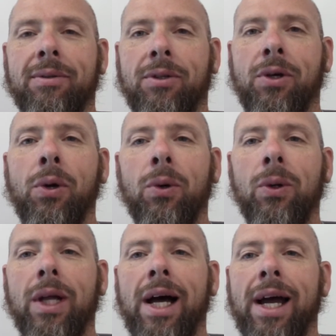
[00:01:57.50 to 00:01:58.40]

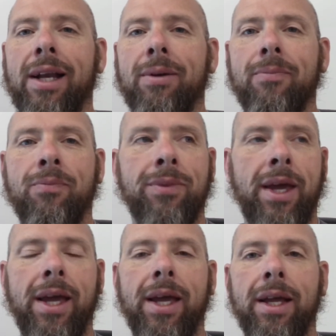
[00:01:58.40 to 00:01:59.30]
cool item,
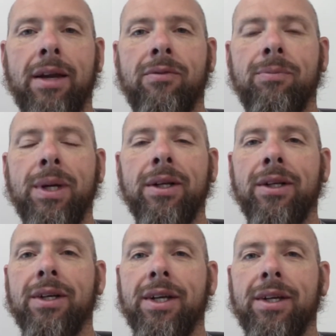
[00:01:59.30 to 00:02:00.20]
and I've been
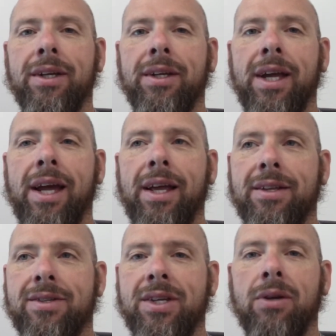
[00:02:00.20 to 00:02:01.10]
looking
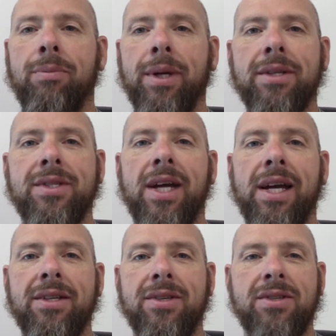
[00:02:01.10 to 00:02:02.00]
at single pin
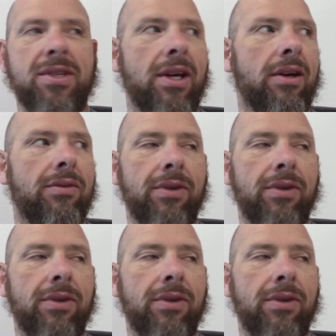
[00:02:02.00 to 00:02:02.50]
sights and stuff